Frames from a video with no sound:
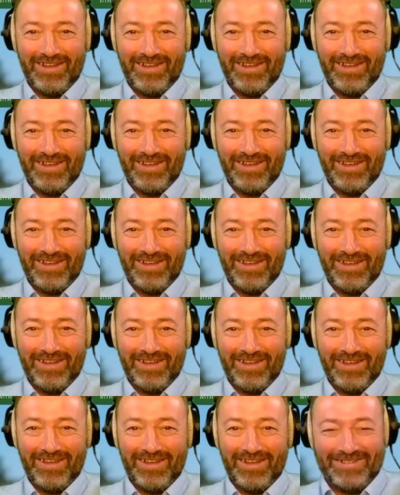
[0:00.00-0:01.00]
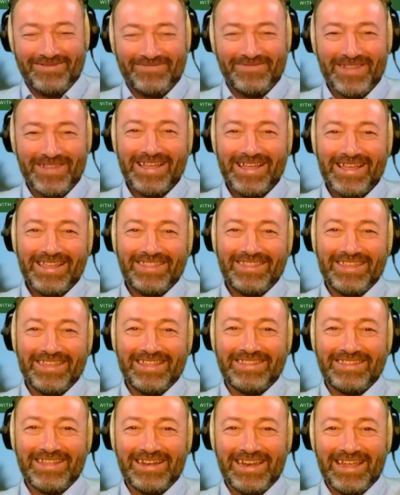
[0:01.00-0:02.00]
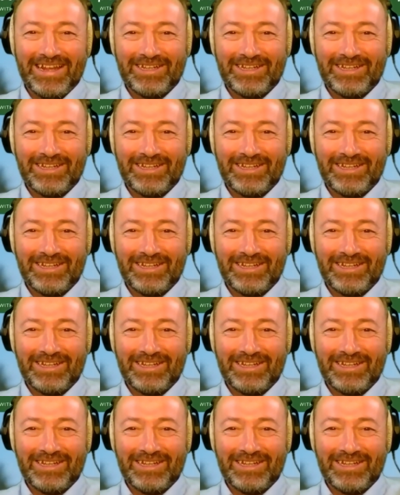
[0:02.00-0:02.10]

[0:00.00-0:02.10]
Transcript: The